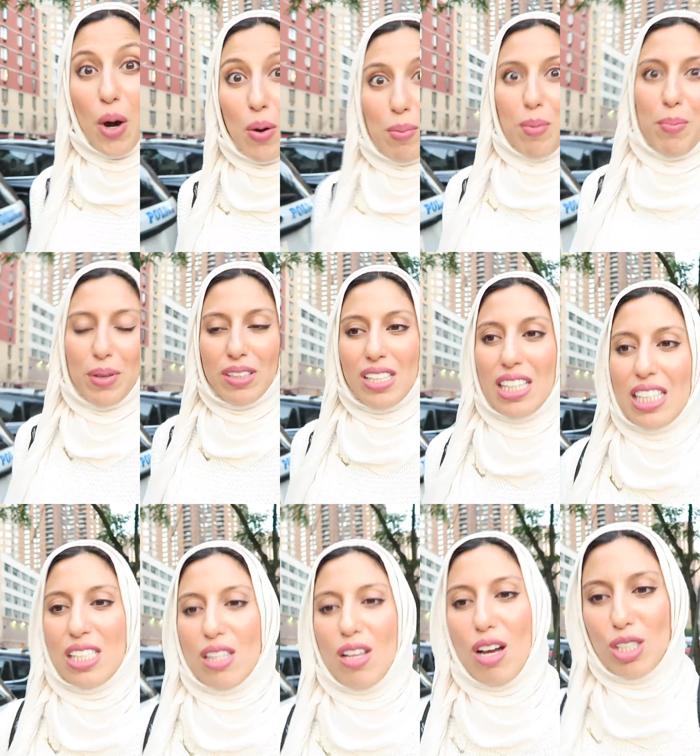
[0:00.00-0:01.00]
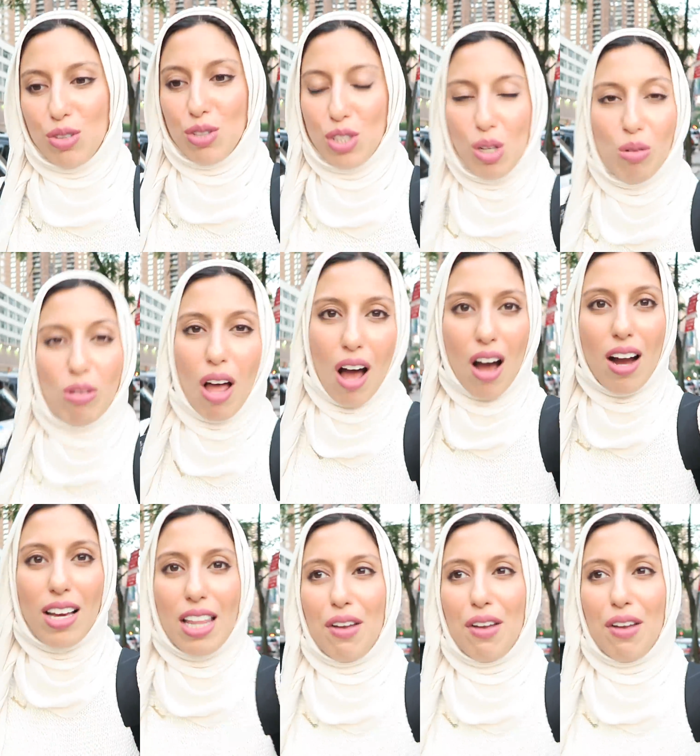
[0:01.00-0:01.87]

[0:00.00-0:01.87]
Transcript: you know, we've been building this launch for so long,